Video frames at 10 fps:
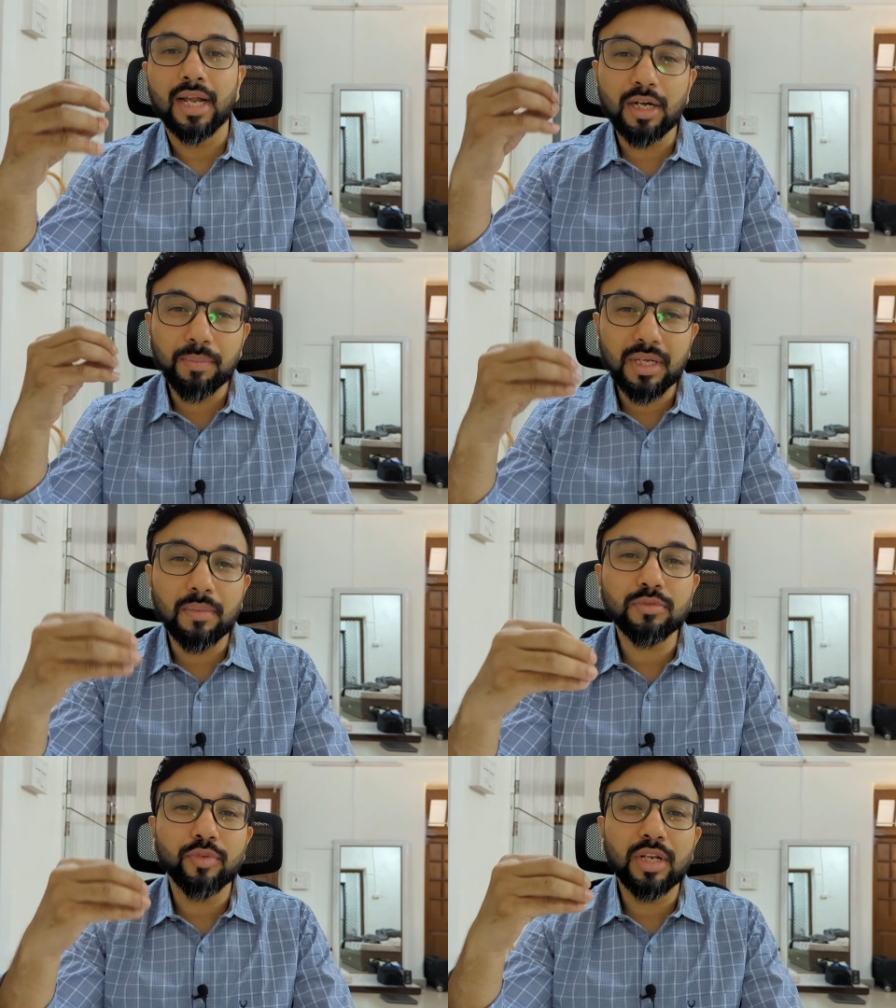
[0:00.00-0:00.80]
it
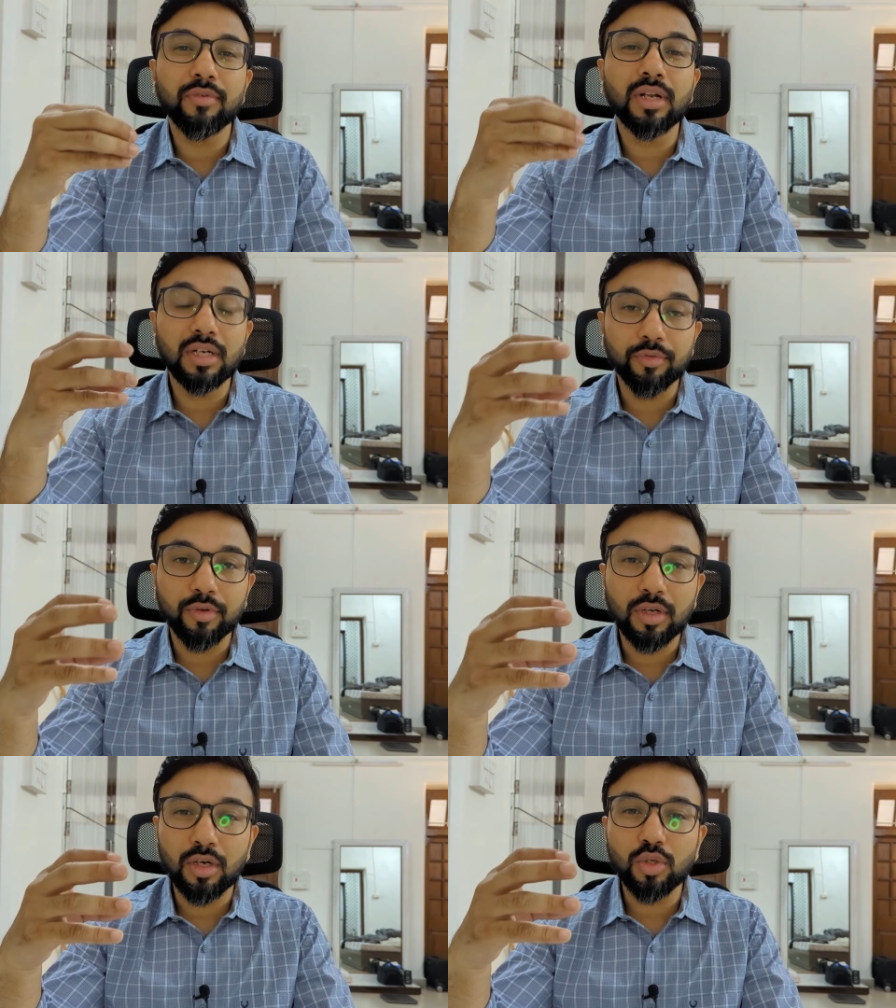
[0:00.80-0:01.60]
becomes very
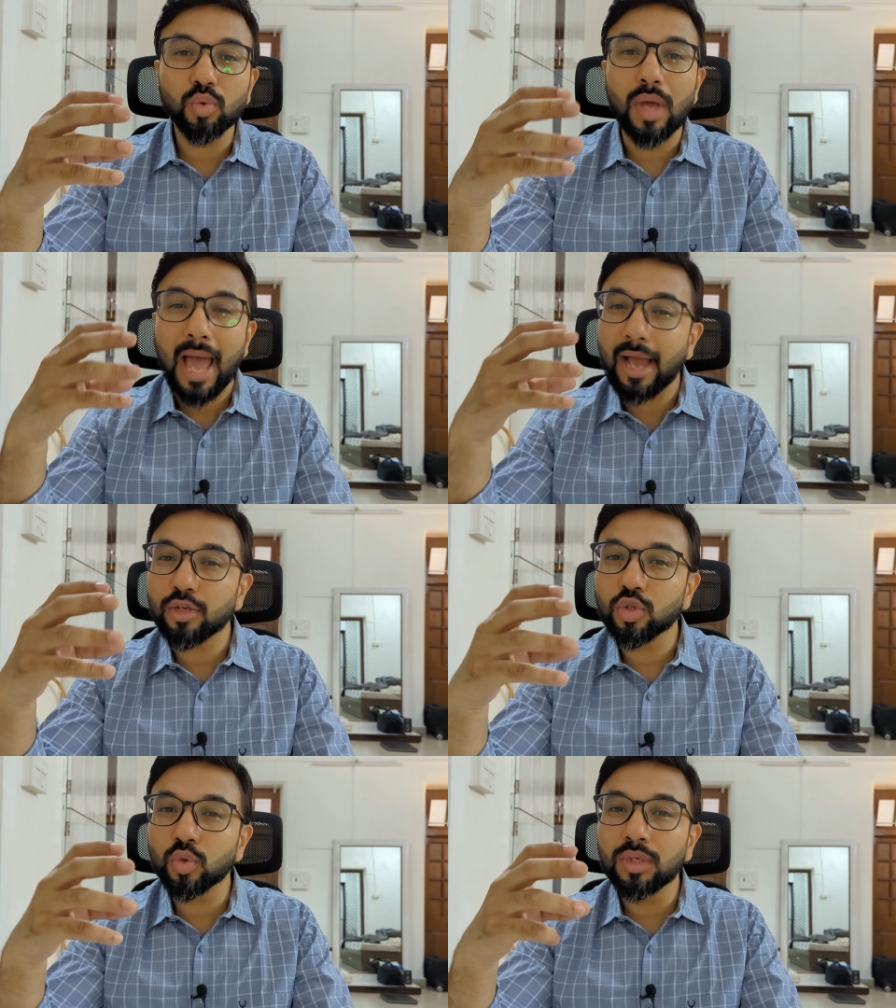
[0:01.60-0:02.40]
difficult to
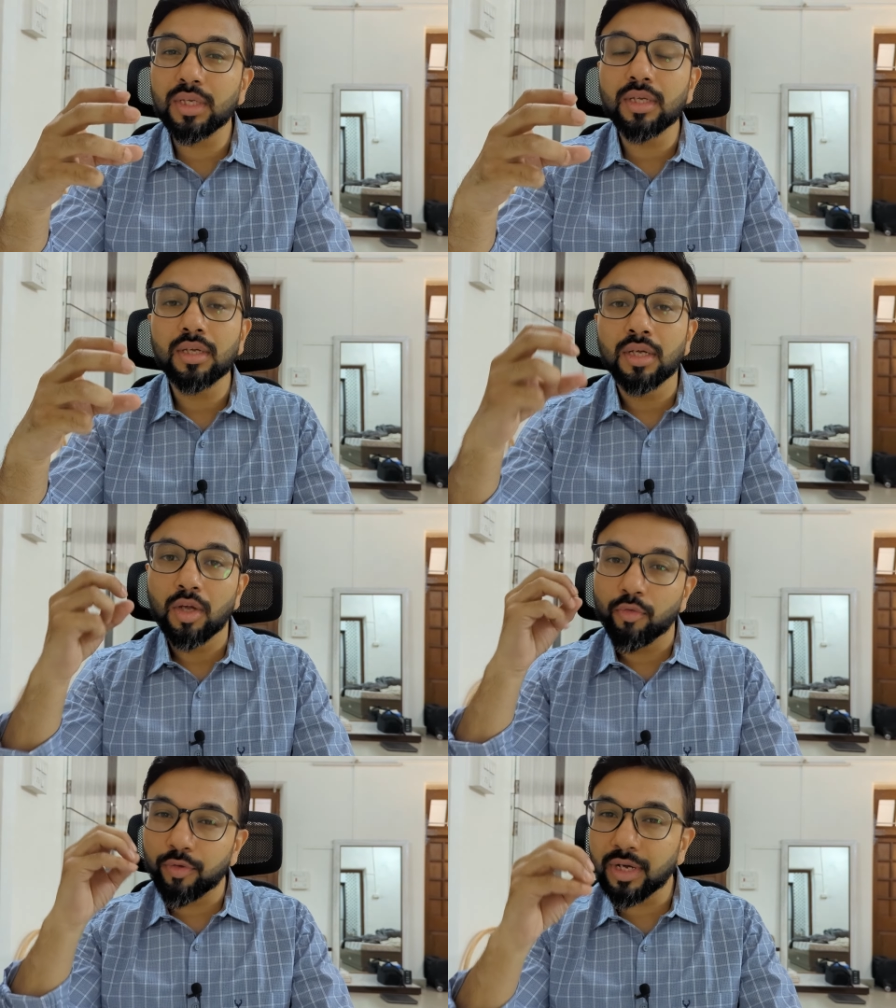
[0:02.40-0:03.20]
actually
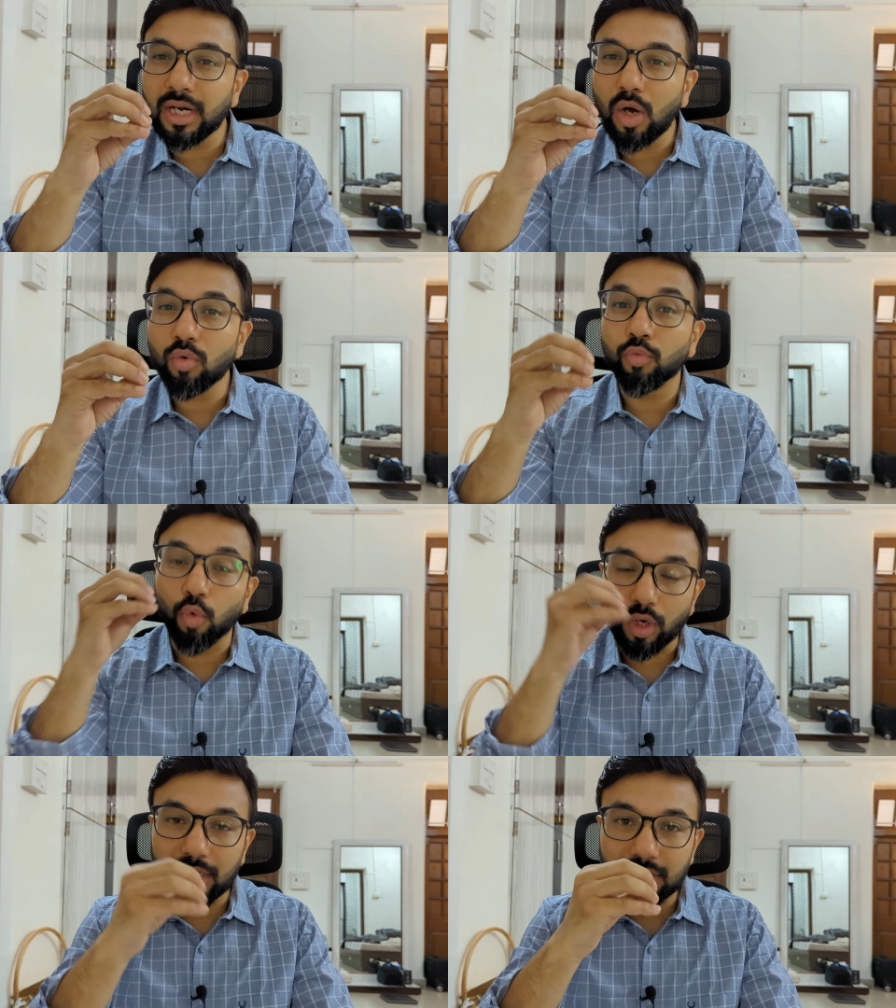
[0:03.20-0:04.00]
figure out
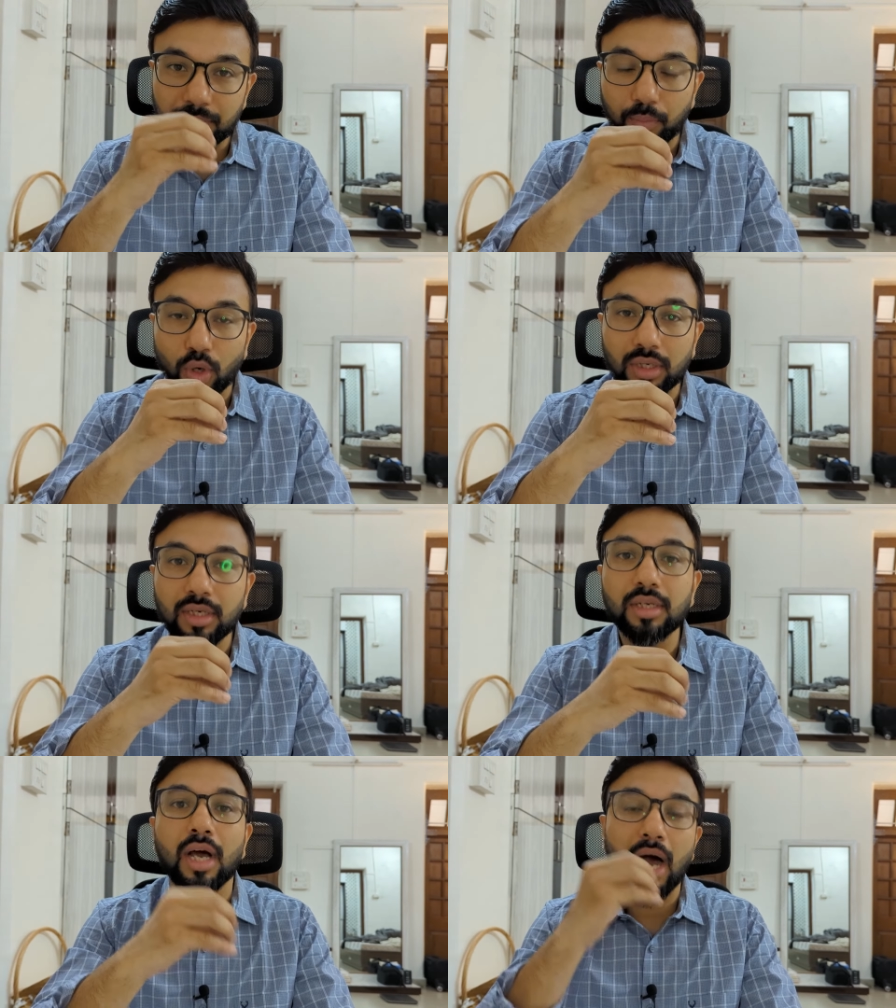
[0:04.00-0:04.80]
what is
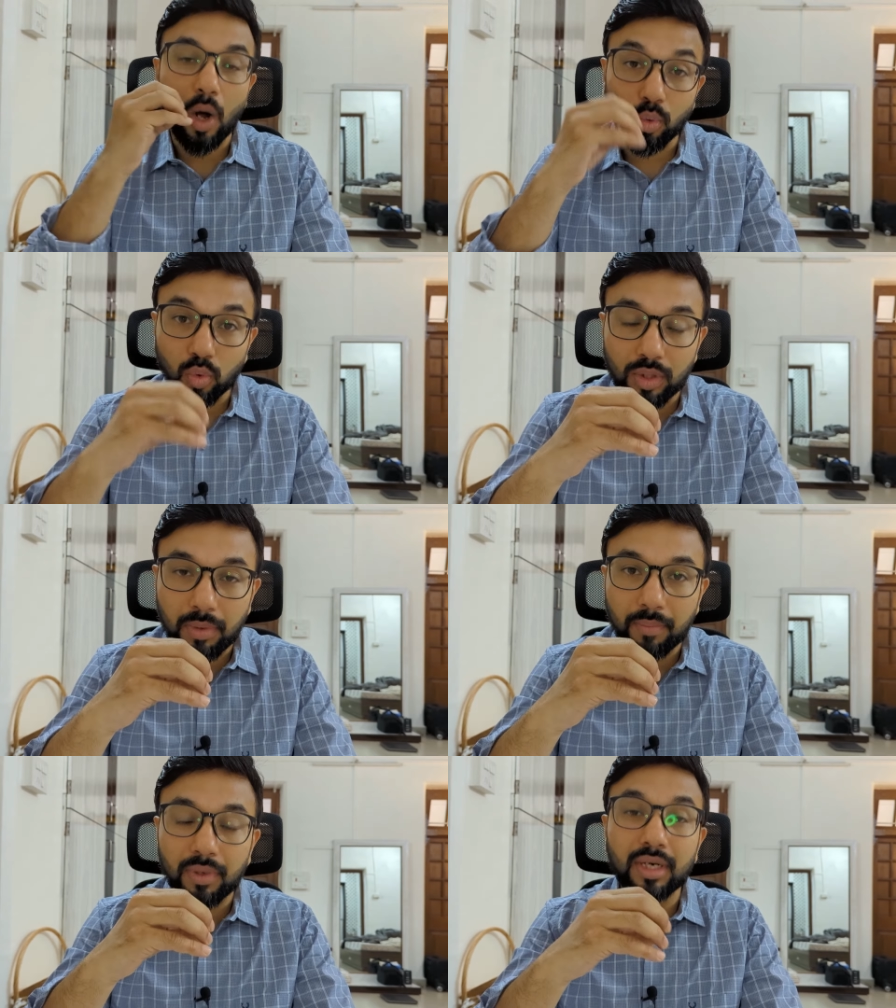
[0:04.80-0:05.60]
important, how to
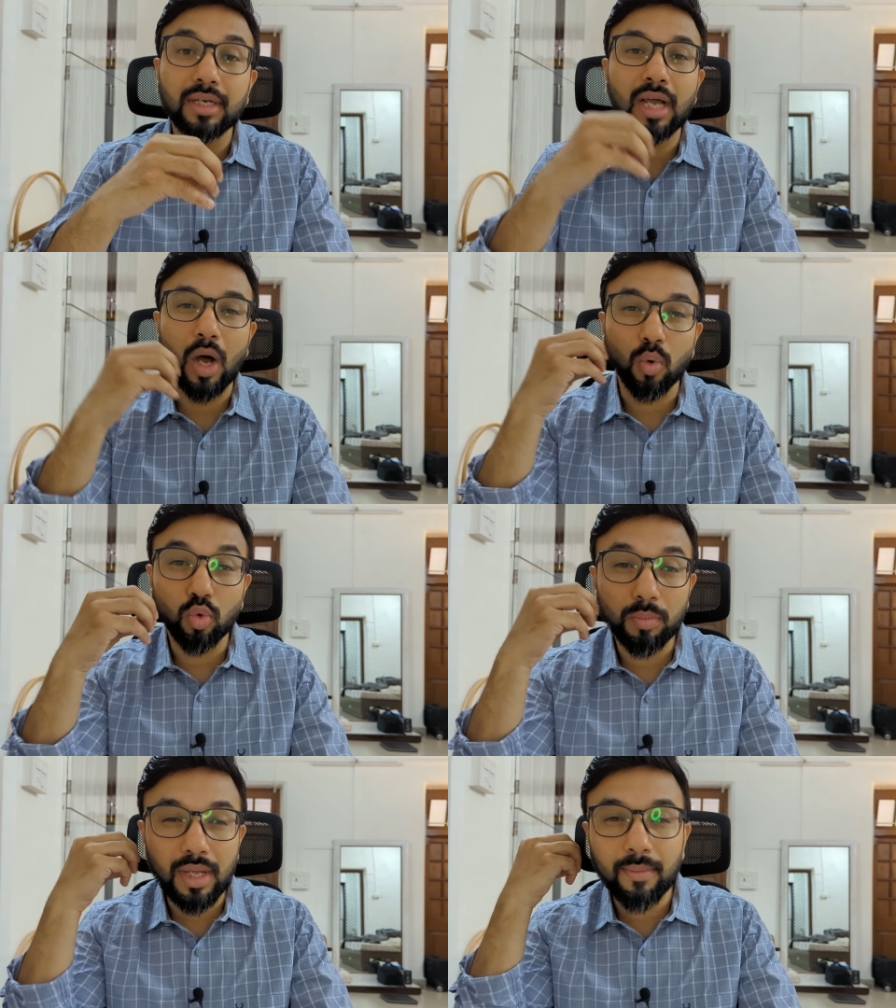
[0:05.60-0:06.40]
remember it, how
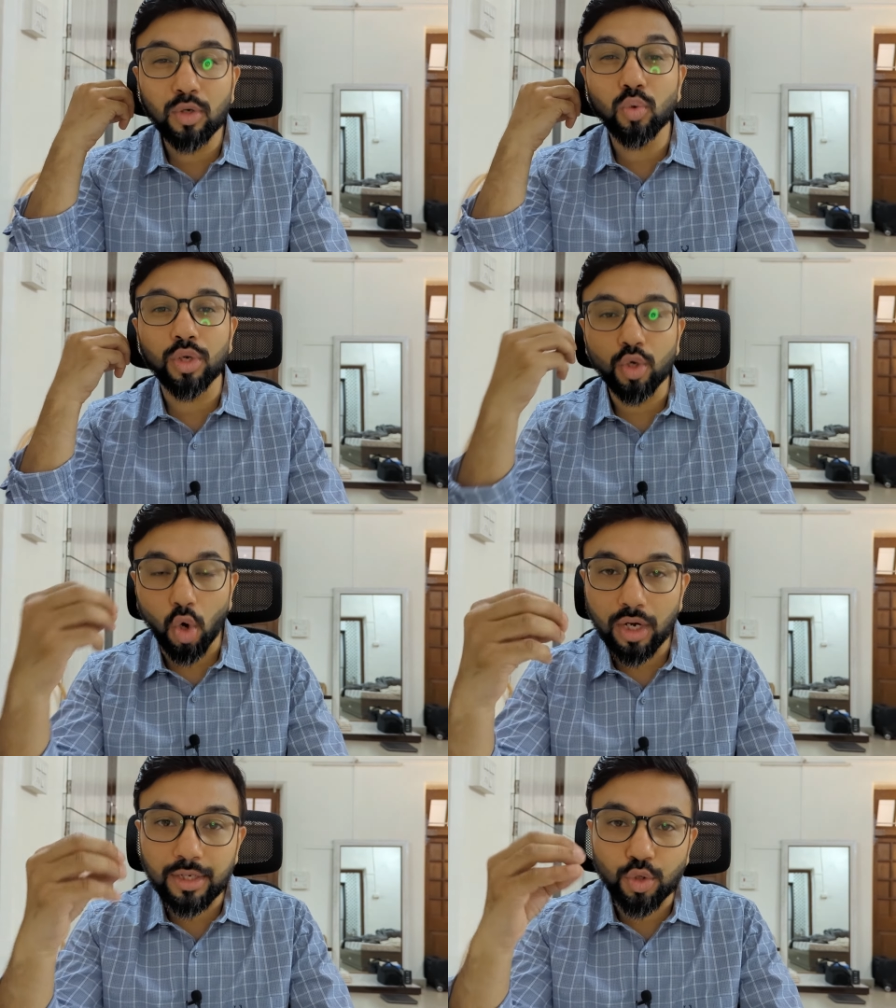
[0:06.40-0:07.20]
to be able to
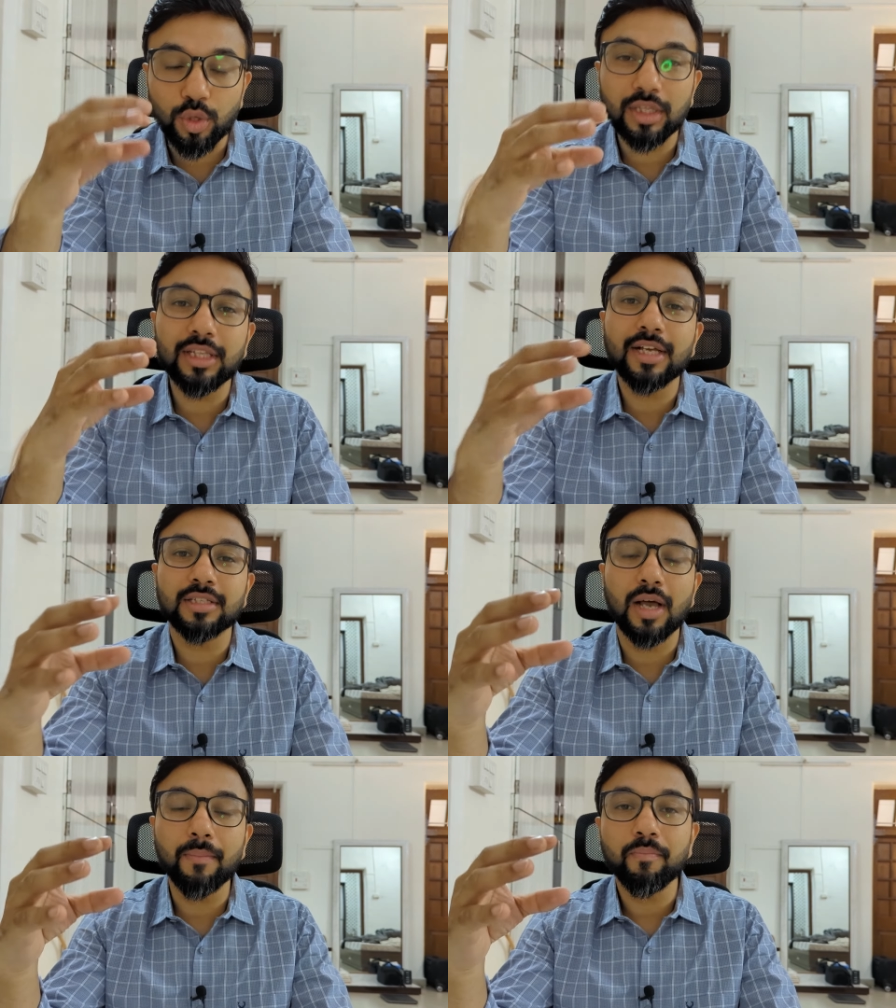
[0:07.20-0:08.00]
recall it during the
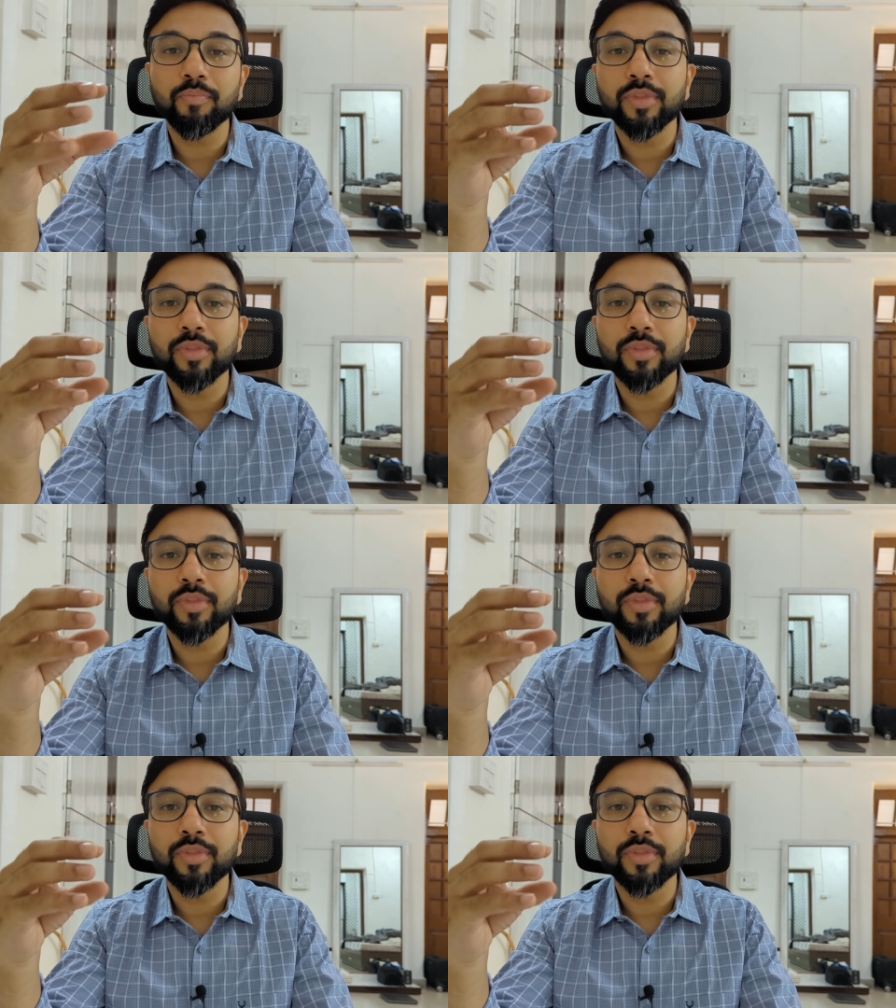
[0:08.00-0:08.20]
exam,